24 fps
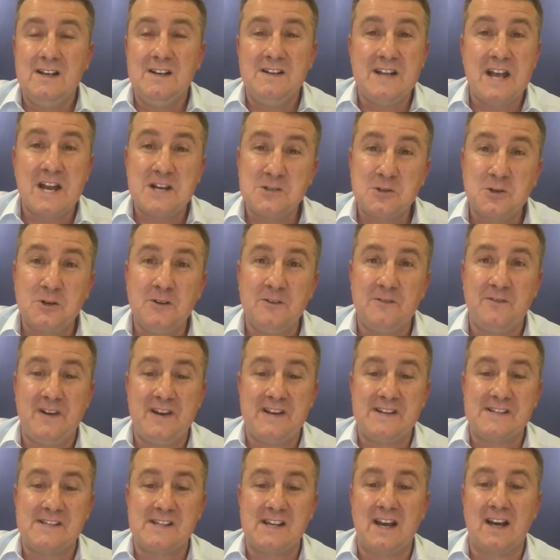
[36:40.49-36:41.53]
natural
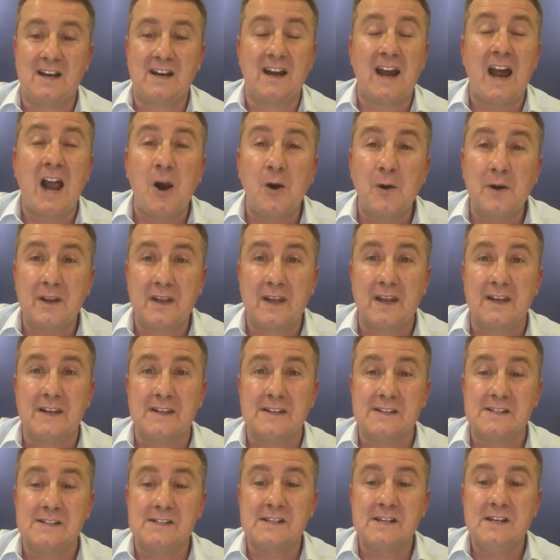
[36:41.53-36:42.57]
events like
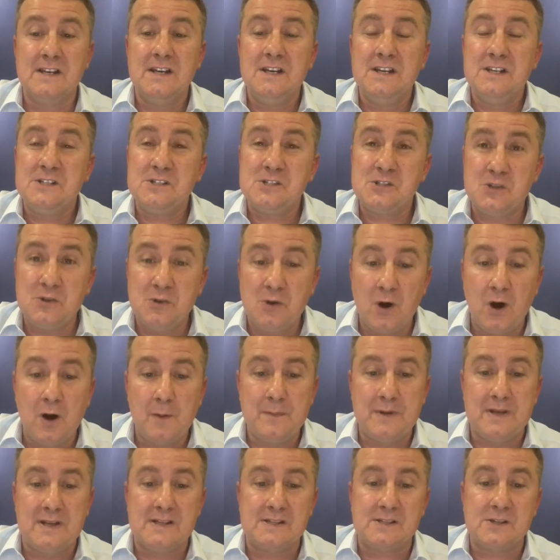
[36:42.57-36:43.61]
hurricanes,
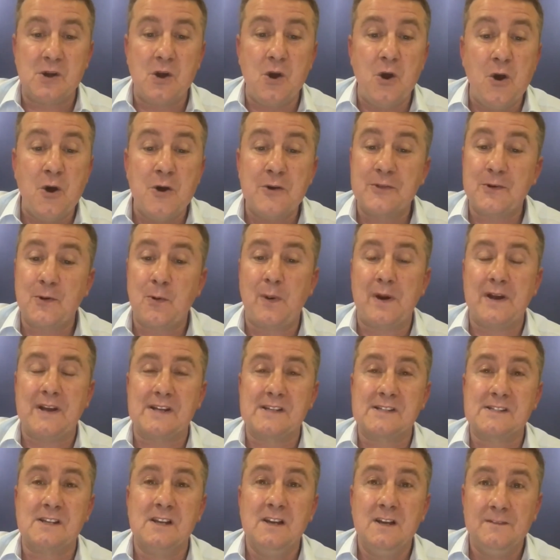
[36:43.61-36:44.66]
tsunamis,
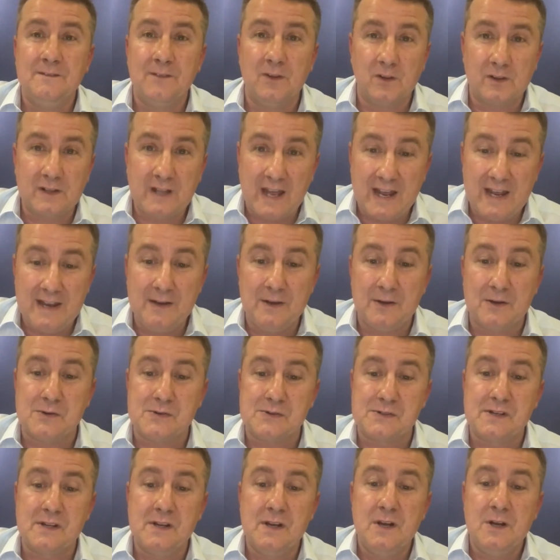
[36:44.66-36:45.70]
earthquakes,
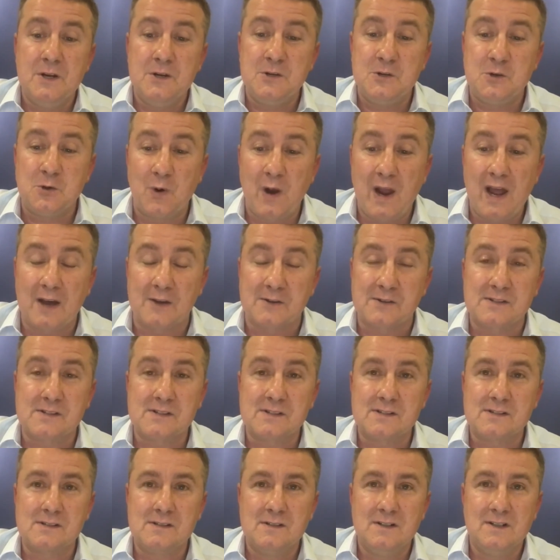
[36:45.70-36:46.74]
volcanoes,
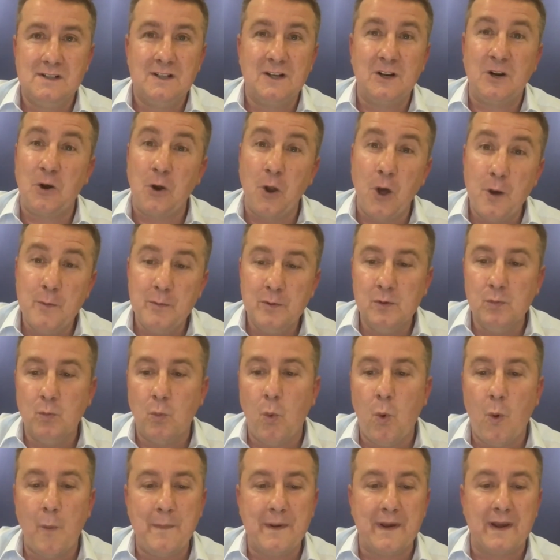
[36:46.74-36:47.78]
droughts, global
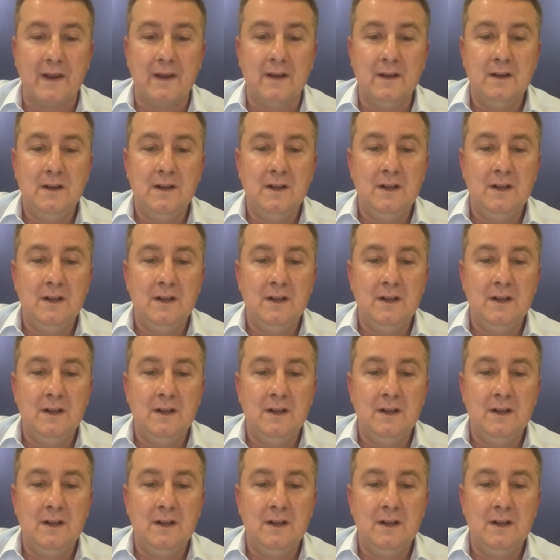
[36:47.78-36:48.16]
warming,